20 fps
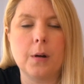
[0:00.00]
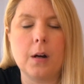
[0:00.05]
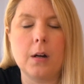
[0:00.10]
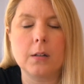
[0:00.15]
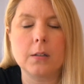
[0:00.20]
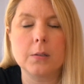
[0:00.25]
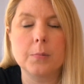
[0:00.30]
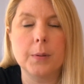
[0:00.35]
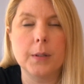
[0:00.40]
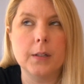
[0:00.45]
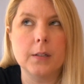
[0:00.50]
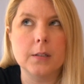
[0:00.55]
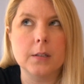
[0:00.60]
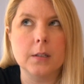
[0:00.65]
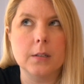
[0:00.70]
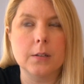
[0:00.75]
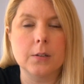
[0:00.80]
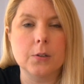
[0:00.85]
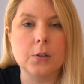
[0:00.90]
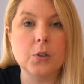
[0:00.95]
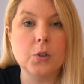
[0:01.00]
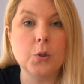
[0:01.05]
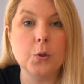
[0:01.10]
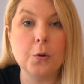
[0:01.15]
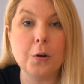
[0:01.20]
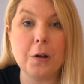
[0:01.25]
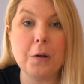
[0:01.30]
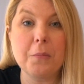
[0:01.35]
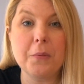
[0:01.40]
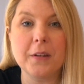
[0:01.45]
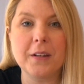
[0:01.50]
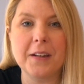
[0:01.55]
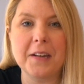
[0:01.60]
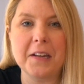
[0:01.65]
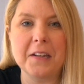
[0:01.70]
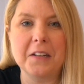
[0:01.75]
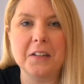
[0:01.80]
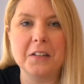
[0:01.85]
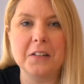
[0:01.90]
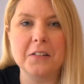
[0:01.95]
box because it is too
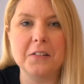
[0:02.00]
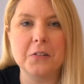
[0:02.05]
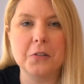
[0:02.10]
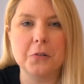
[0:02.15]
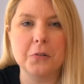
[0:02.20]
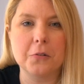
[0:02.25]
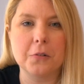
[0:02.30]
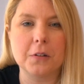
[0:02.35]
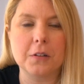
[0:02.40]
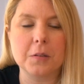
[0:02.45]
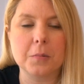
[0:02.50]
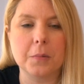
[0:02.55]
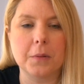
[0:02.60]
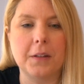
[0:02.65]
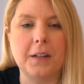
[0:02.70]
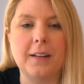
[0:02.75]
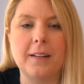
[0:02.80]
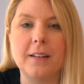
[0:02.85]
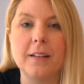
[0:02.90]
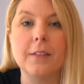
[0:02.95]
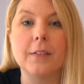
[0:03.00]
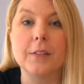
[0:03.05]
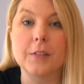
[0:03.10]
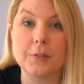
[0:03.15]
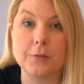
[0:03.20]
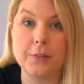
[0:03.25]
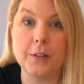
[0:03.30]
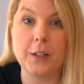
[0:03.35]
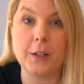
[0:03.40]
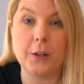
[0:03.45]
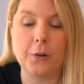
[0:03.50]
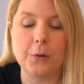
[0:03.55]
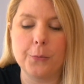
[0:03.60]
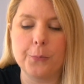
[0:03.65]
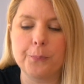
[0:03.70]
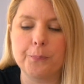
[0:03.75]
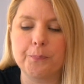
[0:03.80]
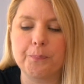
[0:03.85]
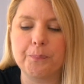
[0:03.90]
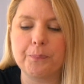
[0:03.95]
complicated to explain in this video.